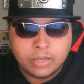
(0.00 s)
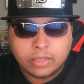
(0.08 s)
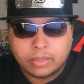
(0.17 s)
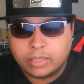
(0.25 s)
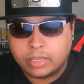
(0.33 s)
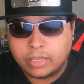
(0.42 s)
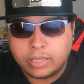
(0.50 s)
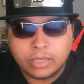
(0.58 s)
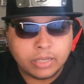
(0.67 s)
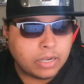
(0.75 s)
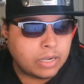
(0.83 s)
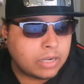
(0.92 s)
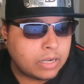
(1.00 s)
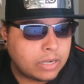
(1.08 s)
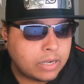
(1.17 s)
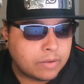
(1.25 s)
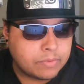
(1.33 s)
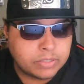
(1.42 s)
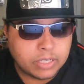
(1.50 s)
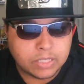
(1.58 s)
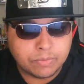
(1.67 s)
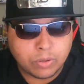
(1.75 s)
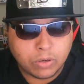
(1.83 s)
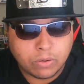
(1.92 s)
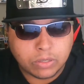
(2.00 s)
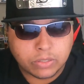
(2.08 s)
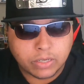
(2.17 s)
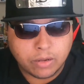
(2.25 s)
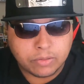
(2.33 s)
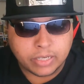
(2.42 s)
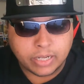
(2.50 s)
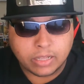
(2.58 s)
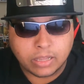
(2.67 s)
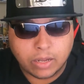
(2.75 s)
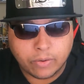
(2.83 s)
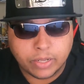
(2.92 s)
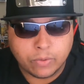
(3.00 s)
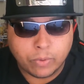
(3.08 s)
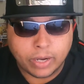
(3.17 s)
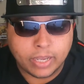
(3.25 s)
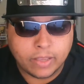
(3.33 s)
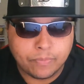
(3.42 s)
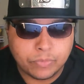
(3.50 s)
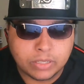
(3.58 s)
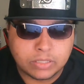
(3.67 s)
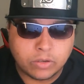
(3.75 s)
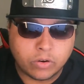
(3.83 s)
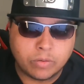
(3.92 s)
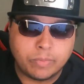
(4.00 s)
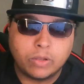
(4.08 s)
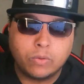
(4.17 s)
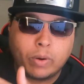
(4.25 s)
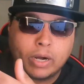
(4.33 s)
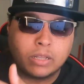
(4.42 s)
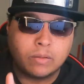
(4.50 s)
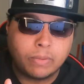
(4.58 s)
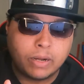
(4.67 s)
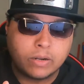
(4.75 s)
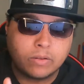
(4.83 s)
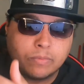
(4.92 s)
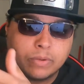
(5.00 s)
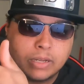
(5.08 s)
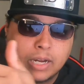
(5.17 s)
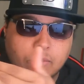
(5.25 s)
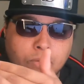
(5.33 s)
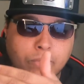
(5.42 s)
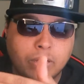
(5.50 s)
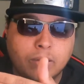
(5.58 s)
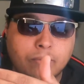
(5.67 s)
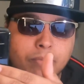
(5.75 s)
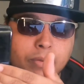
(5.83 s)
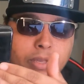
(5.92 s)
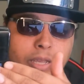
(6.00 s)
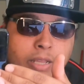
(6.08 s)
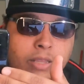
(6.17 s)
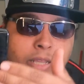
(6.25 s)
The 6 Pro also comes in a cloudy white, so it'll be white on the bottom, camera bump, and